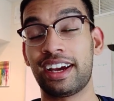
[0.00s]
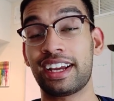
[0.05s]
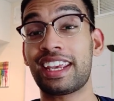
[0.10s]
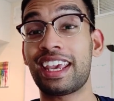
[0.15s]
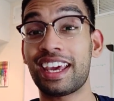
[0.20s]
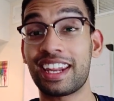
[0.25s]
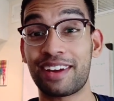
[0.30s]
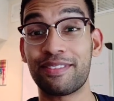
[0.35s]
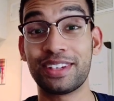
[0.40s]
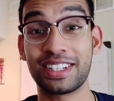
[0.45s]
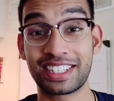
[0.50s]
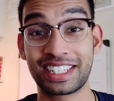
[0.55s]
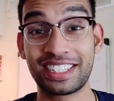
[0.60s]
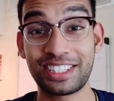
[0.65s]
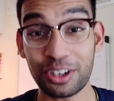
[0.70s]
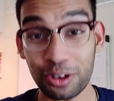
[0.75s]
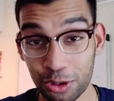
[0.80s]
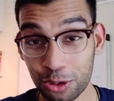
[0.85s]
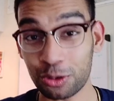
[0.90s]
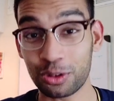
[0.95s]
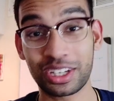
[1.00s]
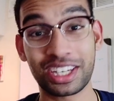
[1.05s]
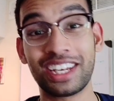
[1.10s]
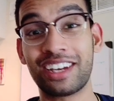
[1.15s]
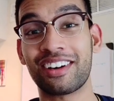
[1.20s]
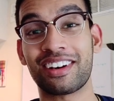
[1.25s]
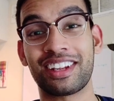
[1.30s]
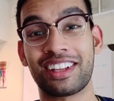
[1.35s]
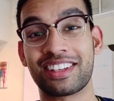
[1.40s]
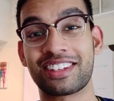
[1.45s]
Again, I'm a total
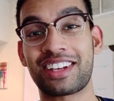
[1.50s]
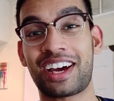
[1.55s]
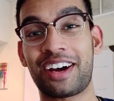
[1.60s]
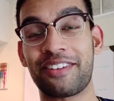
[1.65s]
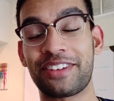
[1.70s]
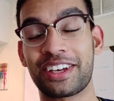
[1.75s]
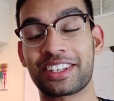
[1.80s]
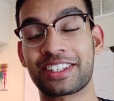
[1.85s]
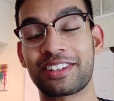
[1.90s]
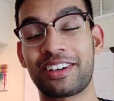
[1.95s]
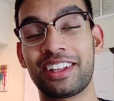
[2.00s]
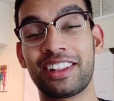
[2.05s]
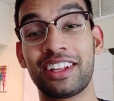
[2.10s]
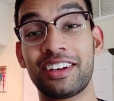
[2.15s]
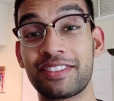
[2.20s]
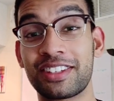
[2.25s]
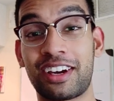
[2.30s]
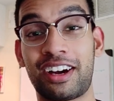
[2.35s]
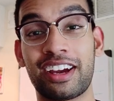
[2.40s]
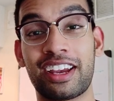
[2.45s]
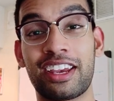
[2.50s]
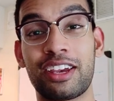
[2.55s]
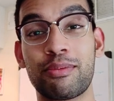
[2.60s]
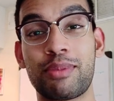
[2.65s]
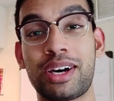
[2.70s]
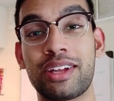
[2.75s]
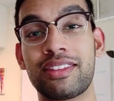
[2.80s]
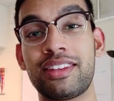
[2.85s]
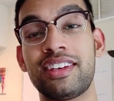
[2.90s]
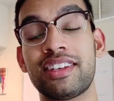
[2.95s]
geek on this topic, so I love talking
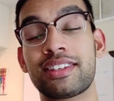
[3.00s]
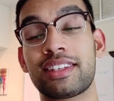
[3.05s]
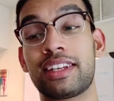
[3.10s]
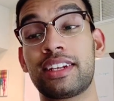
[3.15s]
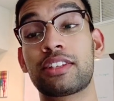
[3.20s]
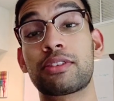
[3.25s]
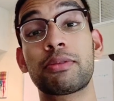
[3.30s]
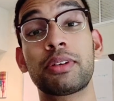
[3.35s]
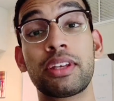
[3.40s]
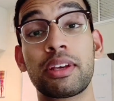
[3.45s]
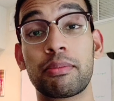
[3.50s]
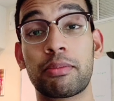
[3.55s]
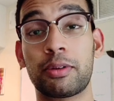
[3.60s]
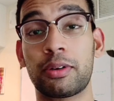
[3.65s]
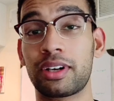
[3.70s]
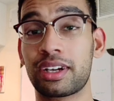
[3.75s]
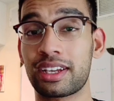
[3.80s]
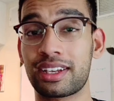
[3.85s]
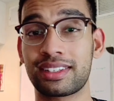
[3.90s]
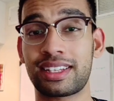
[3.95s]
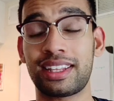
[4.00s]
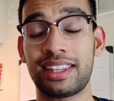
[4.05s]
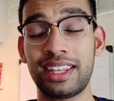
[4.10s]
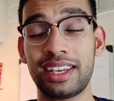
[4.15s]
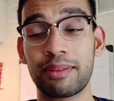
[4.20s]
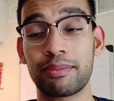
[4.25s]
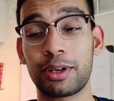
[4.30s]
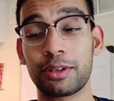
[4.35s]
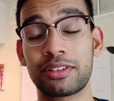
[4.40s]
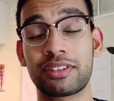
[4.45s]
about this, and it's really important because I
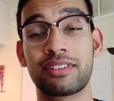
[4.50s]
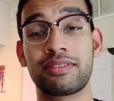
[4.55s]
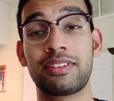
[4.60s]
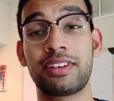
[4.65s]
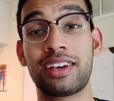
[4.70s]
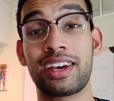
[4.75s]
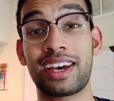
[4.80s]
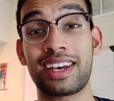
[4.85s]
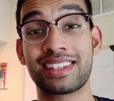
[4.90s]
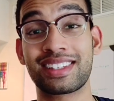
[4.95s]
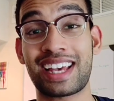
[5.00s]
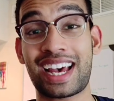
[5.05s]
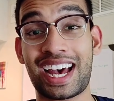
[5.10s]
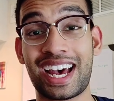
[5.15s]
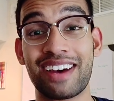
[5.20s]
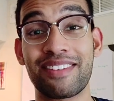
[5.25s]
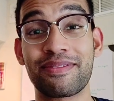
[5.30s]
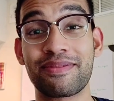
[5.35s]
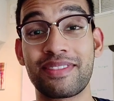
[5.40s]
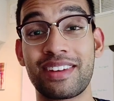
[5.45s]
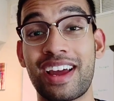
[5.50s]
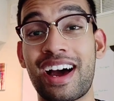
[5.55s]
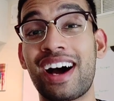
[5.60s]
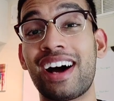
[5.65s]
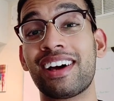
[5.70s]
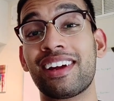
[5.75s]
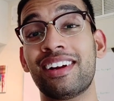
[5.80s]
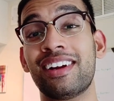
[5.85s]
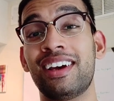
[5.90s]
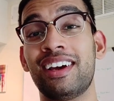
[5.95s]
think most of you guys have
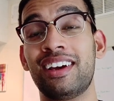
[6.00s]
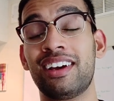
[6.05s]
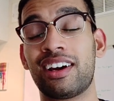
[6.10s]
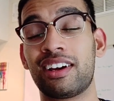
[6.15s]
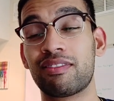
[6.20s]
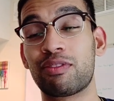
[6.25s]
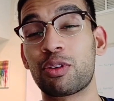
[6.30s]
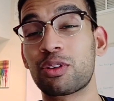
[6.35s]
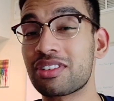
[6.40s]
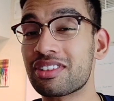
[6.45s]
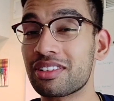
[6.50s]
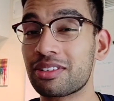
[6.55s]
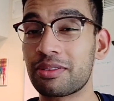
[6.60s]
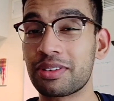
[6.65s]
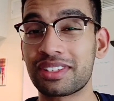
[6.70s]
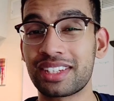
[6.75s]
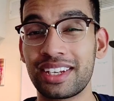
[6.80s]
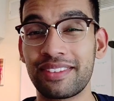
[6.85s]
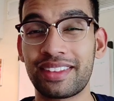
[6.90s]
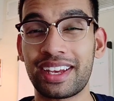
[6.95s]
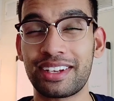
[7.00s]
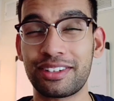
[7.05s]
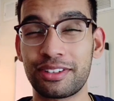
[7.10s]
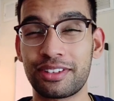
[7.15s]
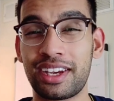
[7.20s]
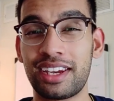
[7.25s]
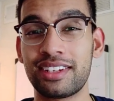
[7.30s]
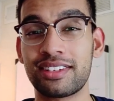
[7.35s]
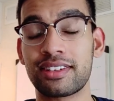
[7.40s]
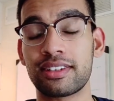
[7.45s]
not, unfortunately, received the
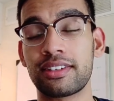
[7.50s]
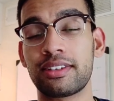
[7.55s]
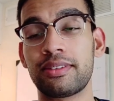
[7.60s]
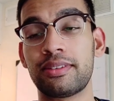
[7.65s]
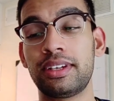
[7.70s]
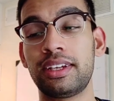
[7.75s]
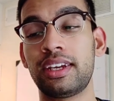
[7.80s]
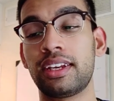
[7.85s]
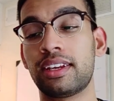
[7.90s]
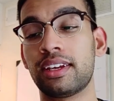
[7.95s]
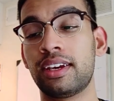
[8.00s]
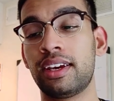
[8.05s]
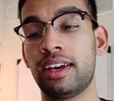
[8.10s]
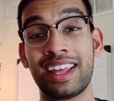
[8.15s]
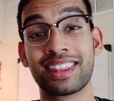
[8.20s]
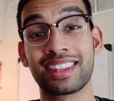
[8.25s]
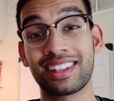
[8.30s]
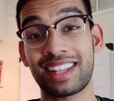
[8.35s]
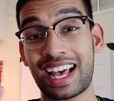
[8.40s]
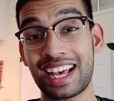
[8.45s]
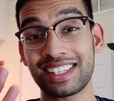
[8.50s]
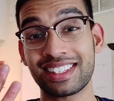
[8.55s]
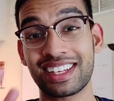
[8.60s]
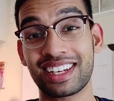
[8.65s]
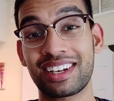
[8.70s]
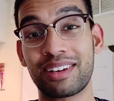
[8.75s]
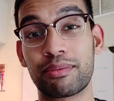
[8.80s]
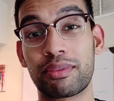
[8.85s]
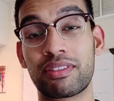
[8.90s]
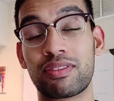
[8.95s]
education you need. The last
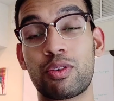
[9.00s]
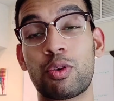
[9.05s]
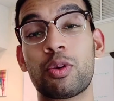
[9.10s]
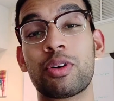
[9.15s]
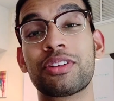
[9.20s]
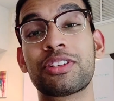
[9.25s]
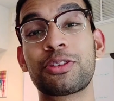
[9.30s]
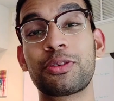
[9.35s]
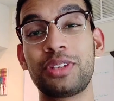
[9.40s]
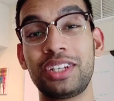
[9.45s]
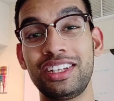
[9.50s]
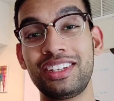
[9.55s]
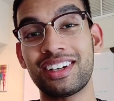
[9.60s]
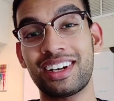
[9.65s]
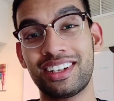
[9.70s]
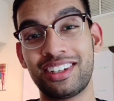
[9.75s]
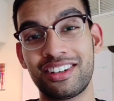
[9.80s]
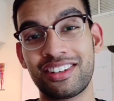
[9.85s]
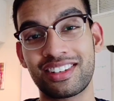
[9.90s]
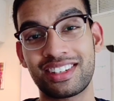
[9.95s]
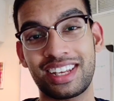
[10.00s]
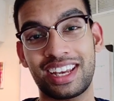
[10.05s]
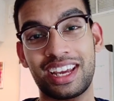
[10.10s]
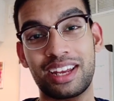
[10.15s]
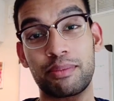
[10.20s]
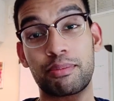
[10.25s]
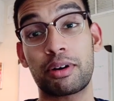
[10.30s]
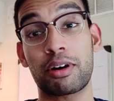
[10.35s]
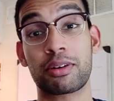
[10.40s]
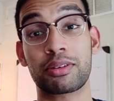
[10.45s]
thing, number four, is you need to
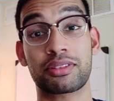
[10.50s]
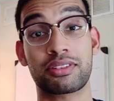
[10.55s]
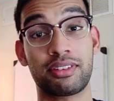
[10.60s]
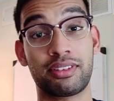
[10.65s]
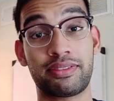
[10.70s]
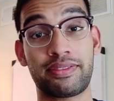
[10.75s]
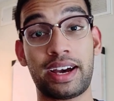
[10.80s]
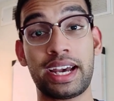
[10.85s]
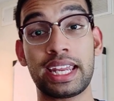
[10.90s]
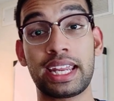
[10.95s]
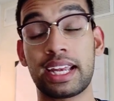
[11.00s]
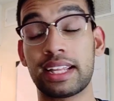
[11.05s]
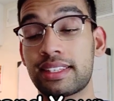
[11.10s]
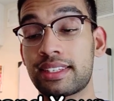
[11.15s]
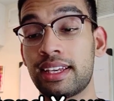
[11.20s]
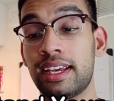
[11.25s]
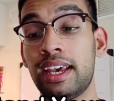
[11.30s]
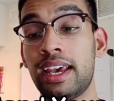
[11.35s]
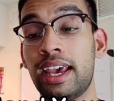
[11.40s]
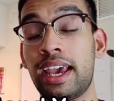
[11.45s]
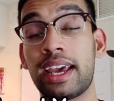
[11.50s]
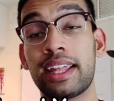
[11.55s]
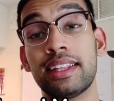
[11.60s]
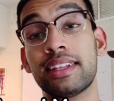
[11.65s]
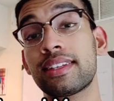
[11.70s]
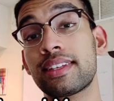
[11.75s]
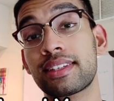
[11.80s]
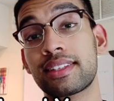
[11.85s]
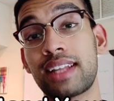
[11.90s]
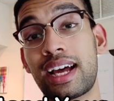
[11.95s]
understand personal finance. And
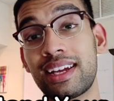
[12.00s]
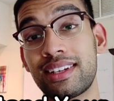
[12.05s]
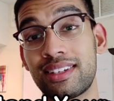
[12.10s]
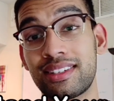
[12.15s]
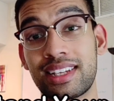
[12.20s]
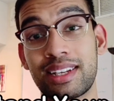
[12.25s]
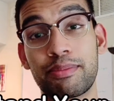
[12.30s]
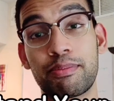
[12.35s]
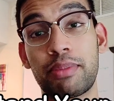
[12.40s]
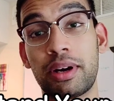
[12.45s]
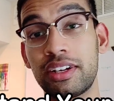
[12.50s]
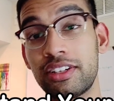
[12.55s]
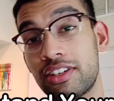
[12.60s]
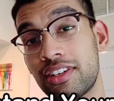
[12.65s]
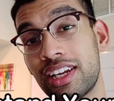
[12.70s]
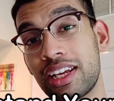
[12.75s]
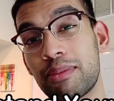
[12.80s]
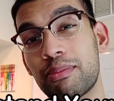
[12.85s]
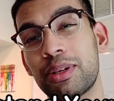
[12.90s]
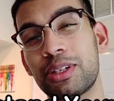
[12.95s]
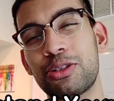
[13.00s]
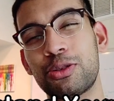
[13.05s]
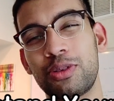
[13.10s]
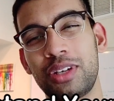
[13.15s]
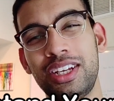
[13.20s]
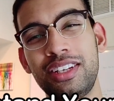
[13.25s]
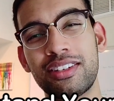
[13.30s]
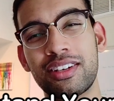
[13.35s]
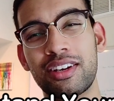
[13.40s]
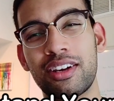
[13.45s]
this is not just budgeting, but you
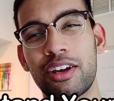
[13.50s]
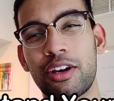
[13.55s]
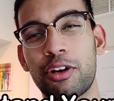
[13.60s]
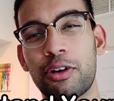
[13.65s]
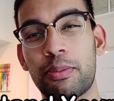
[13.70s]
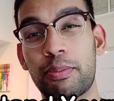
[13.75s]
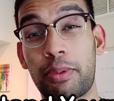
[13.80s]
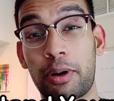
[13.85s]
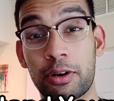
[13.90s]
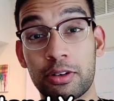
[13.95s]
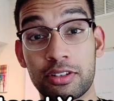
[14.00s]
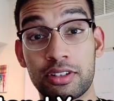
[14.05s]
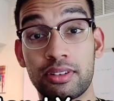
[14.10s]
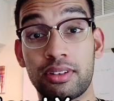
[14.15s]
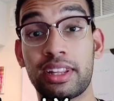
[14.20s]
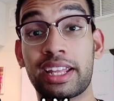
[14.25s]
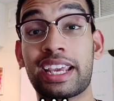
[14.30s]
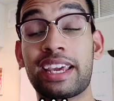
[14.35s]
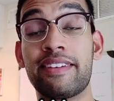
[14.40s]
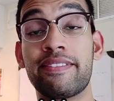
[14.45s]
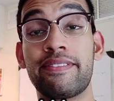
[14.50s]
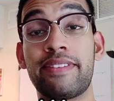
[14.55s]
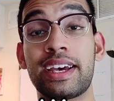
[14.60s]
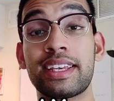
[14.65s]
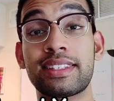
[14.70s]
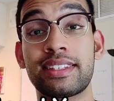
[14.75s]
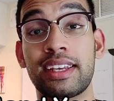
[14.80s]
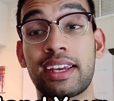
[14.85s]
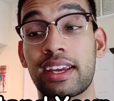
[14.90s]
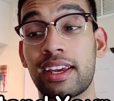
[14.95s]
need to know personal, like
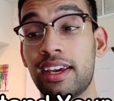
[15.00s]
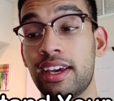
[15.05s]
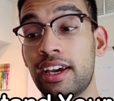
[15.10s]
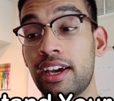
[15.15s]
investing.